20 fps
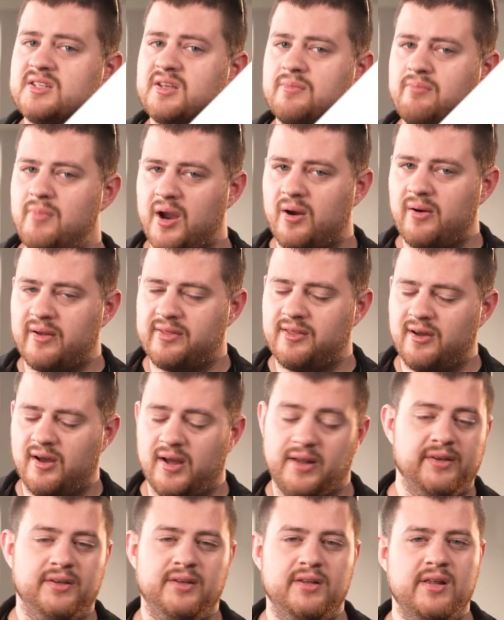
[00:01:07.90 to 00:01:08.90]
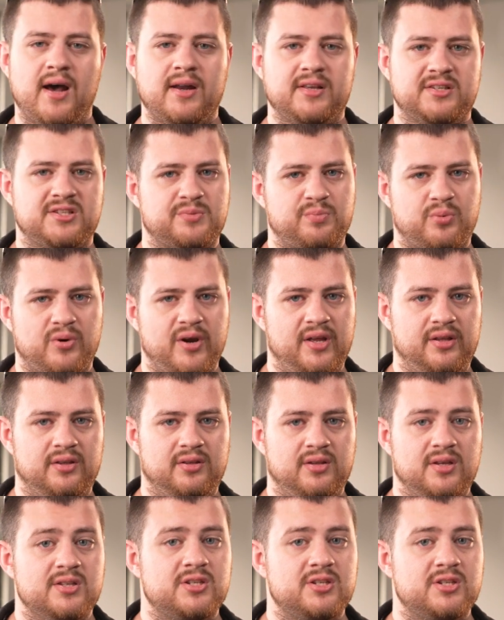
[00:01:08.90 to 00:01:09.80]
is a marathon, not a sprint.